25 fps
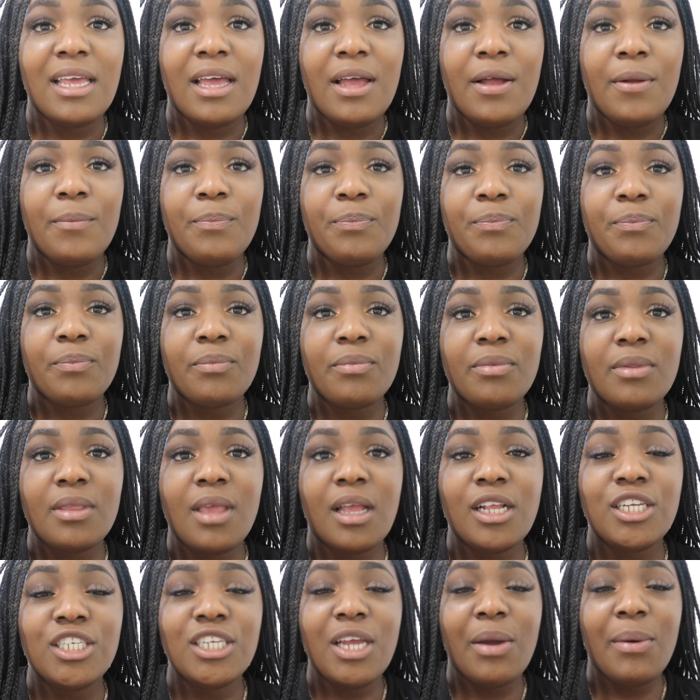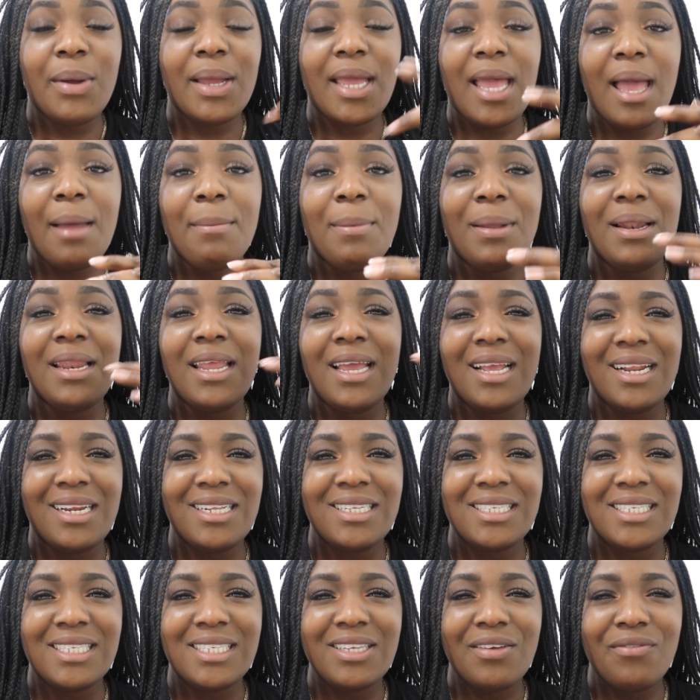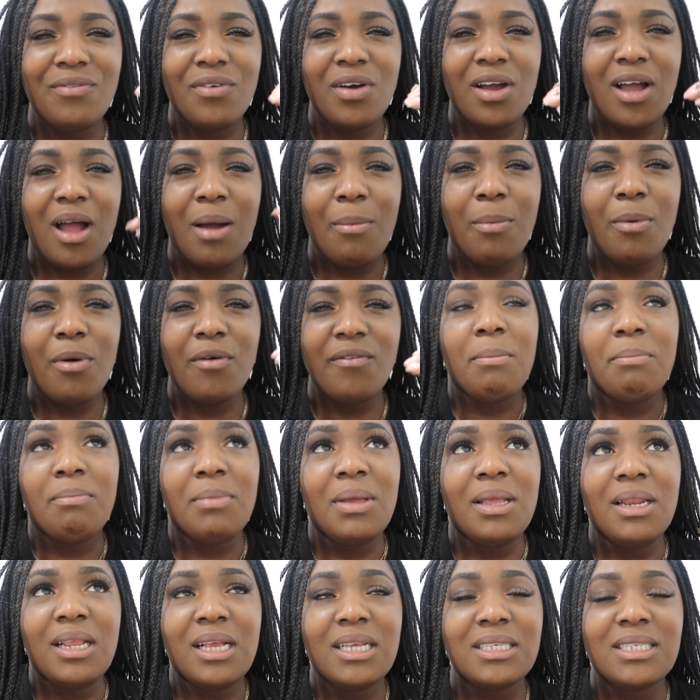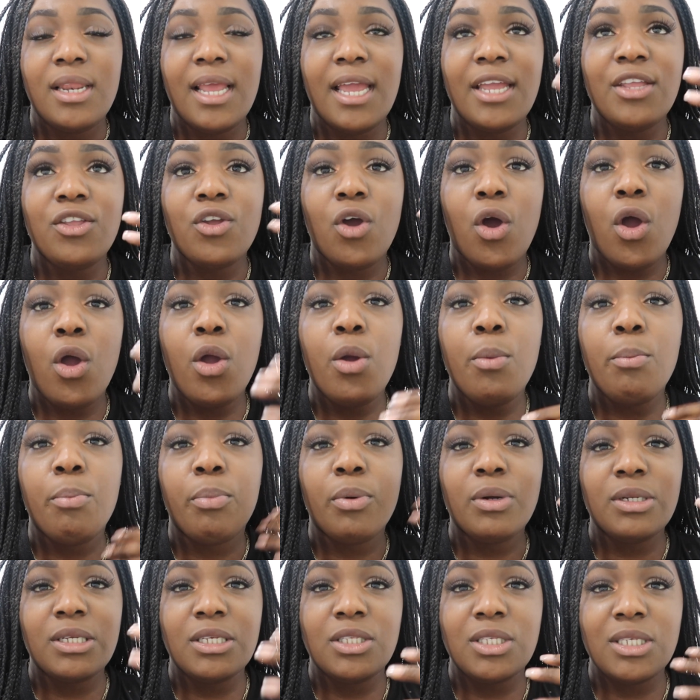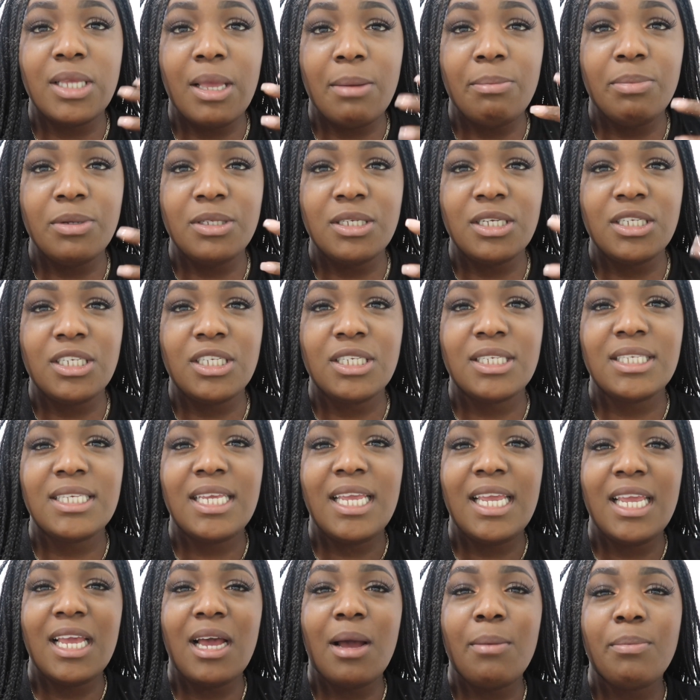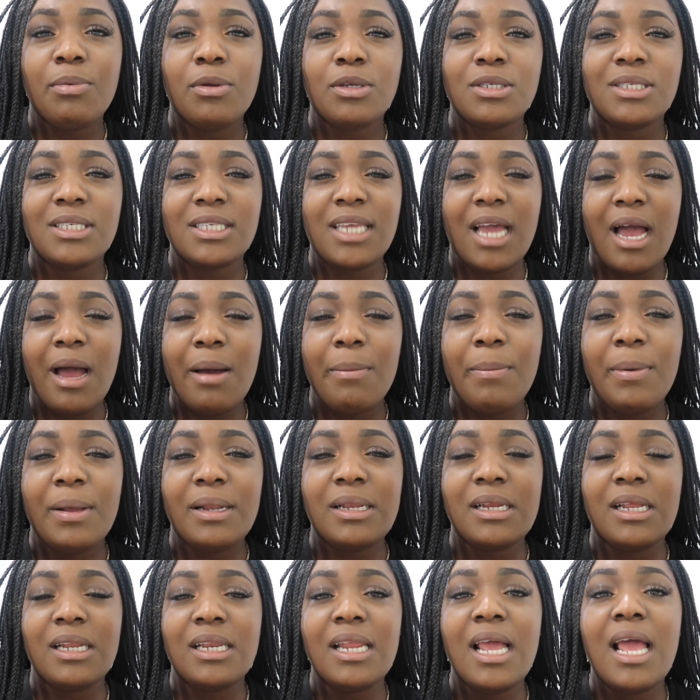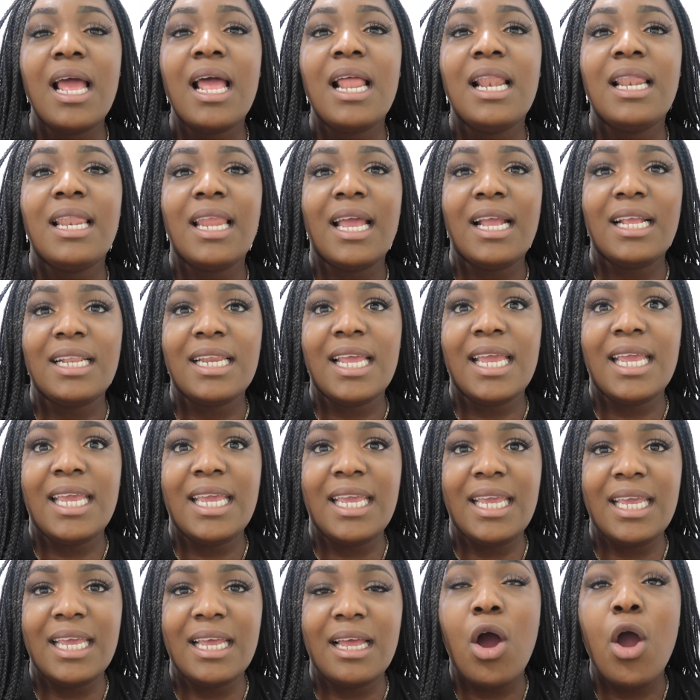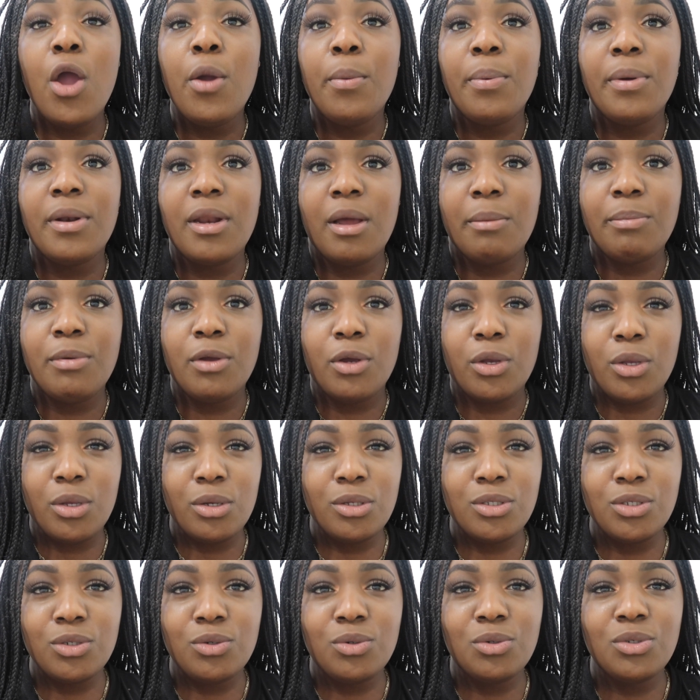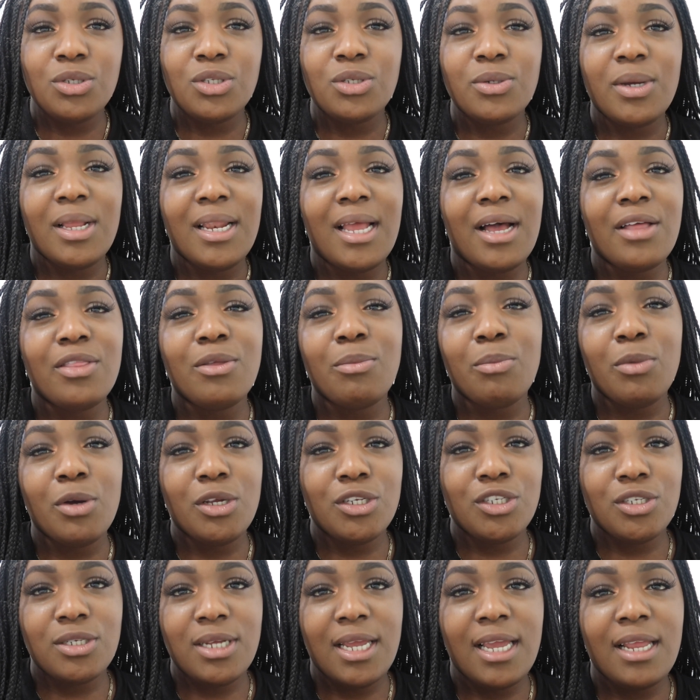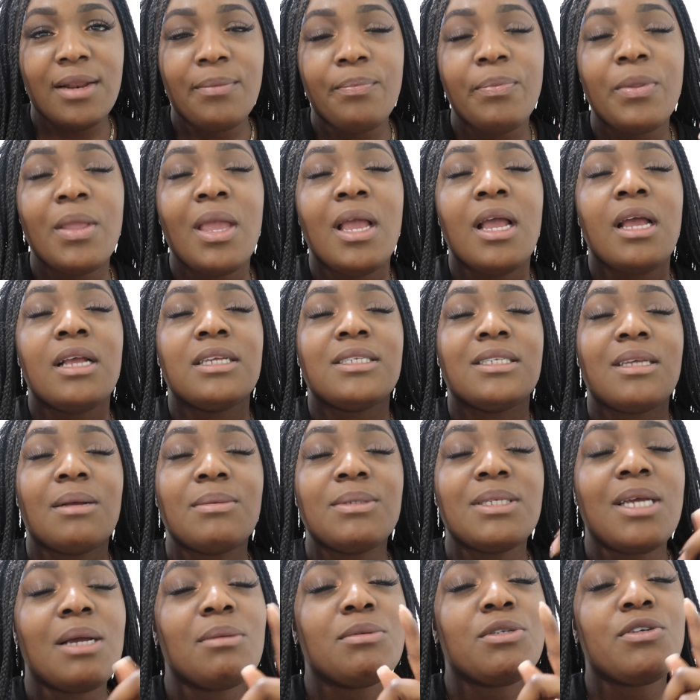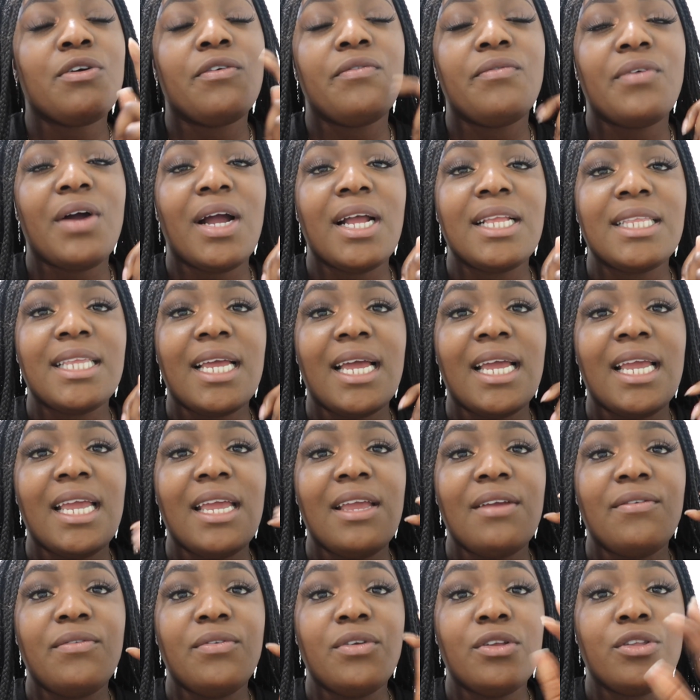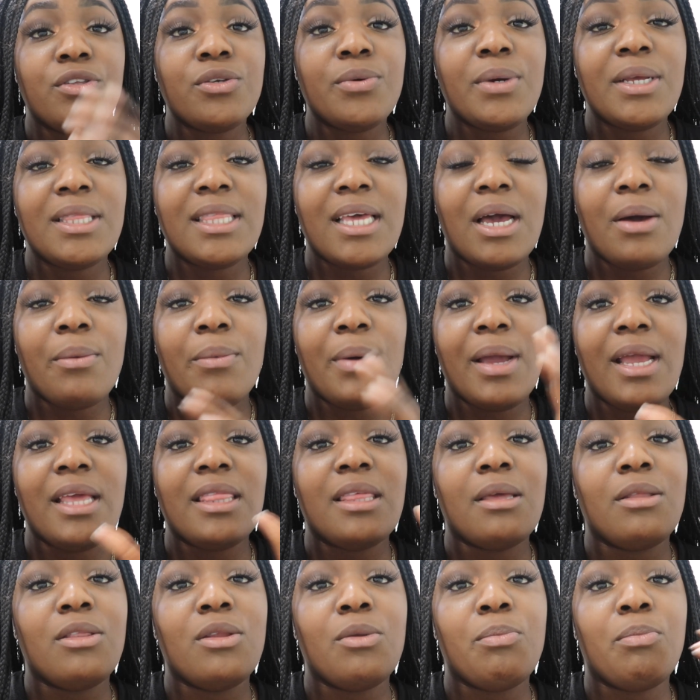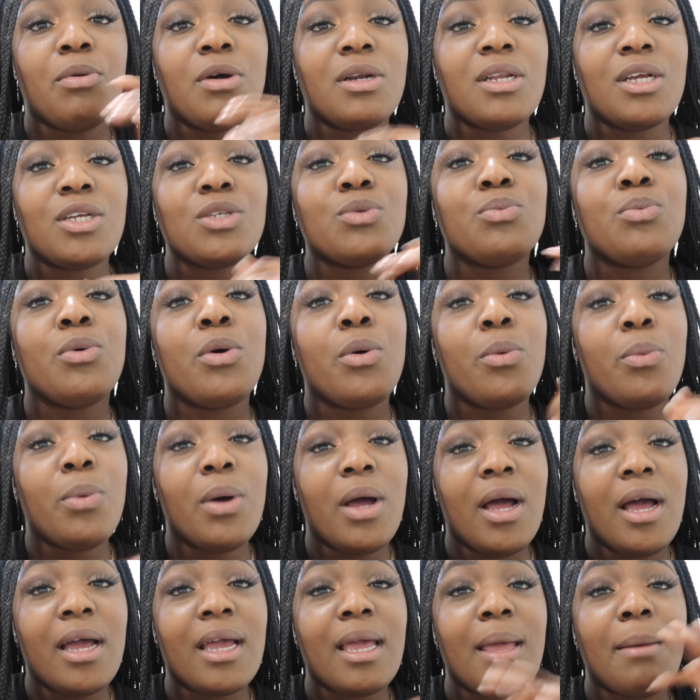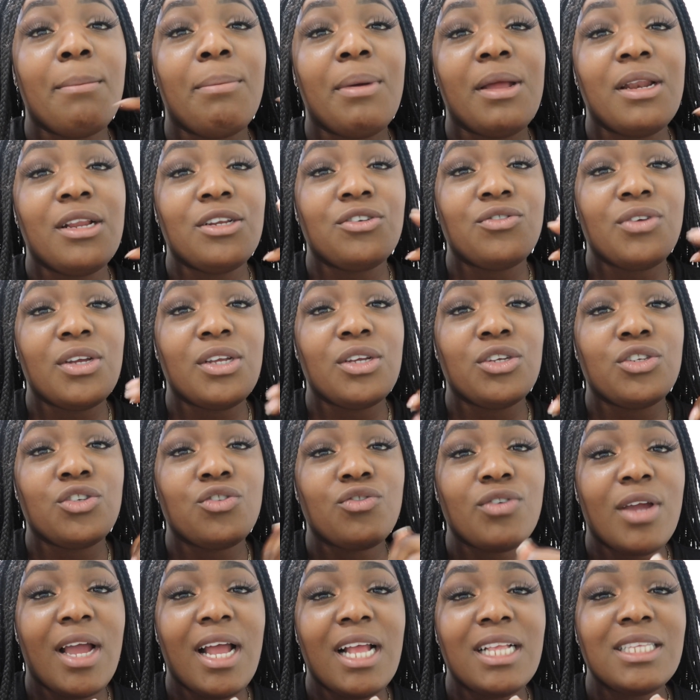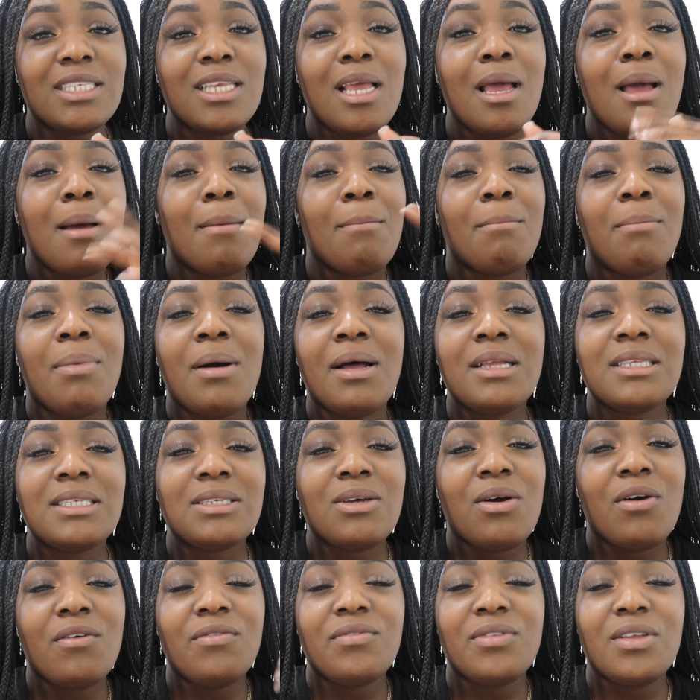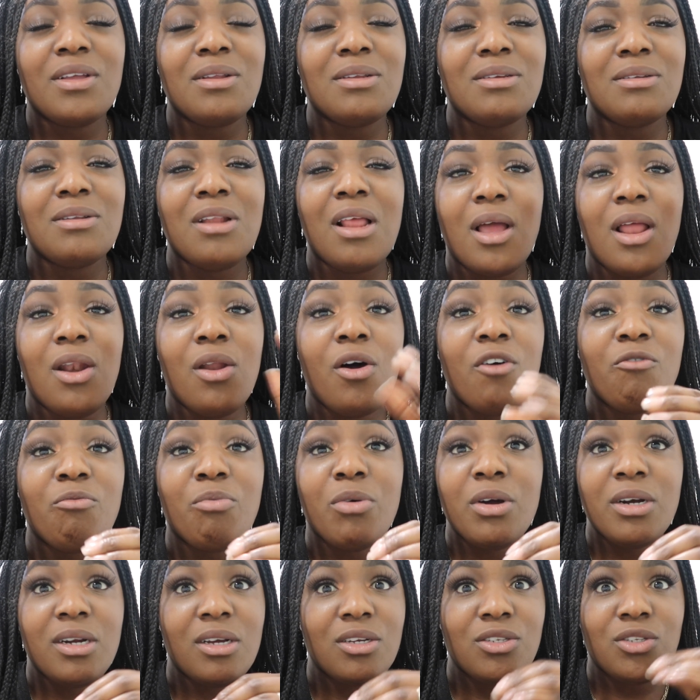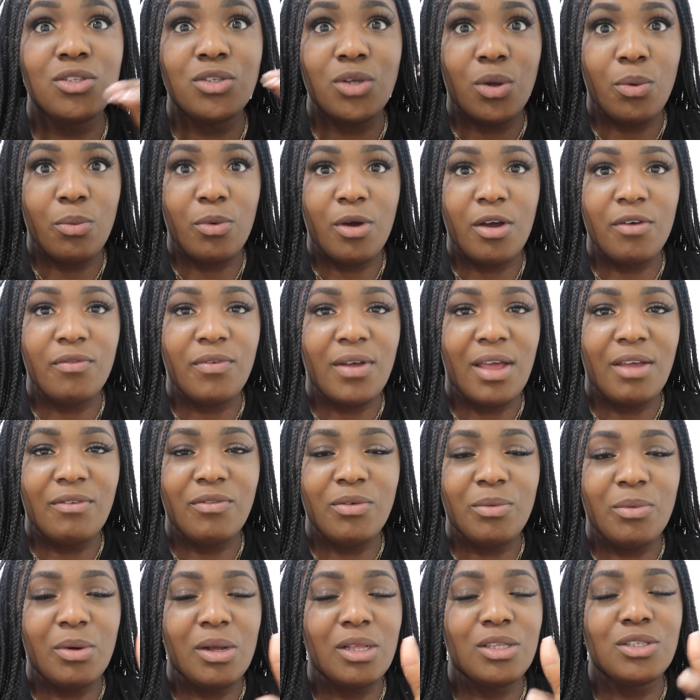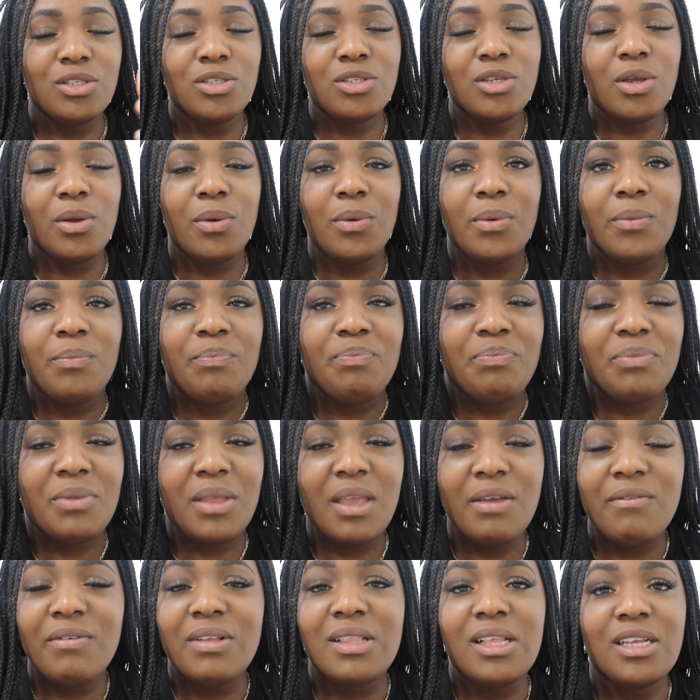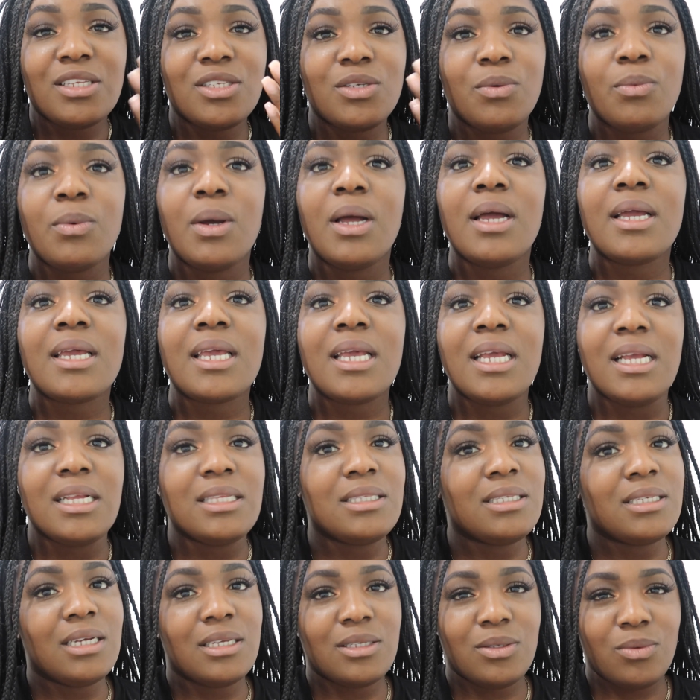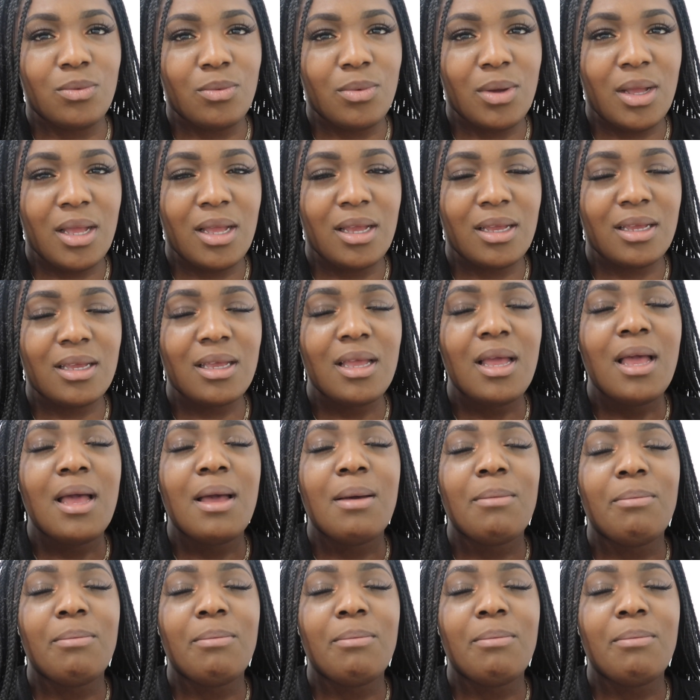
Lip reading: a shower cap and letting it sit for a couple of minutes, letting your own body temperature just heat up your scalp and then letting the heat open up your cuticles to allow the moisture in. Sometimes you'll find that if you do it that way, then the products will work and penetrate your strands, but often a lot of products don't work for everyone. So if it doesn't work, it doesn't work.